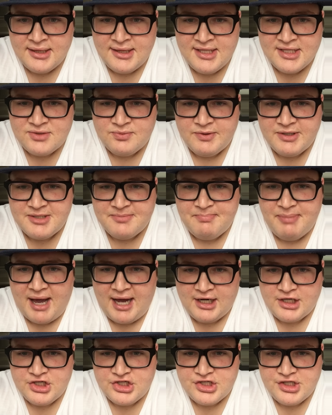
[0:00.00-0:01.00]
This week's
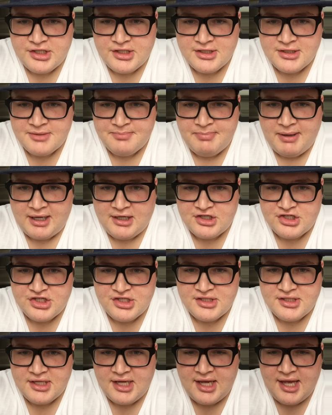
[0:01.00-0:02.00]
parsha is
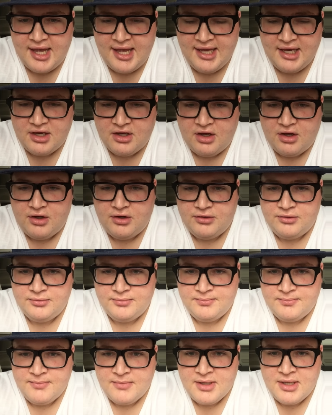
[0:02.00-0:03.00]
Parshas Eicha.
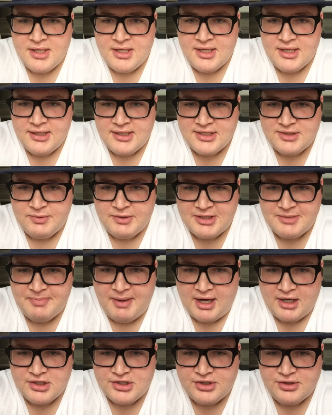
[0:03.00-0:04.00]
In this week's
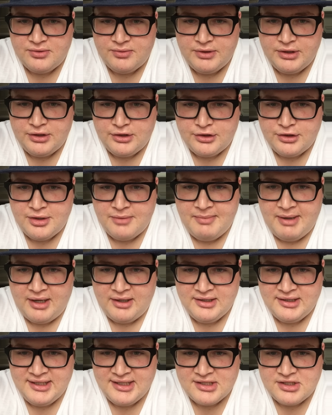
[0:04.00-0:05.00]
parsha, we learn
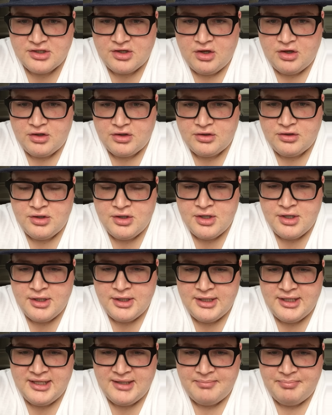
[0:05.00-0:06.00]
about Yitzchak.
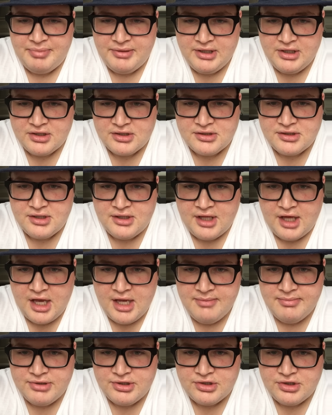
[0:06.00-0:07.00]
He appears to the
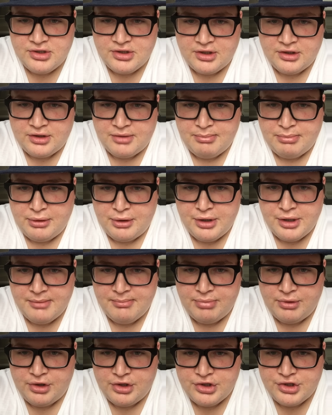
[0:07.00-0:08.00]
Abishter at the burning
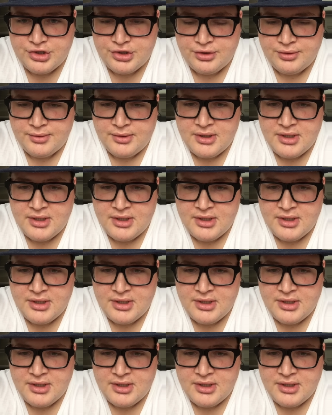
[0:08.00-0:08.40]
bush.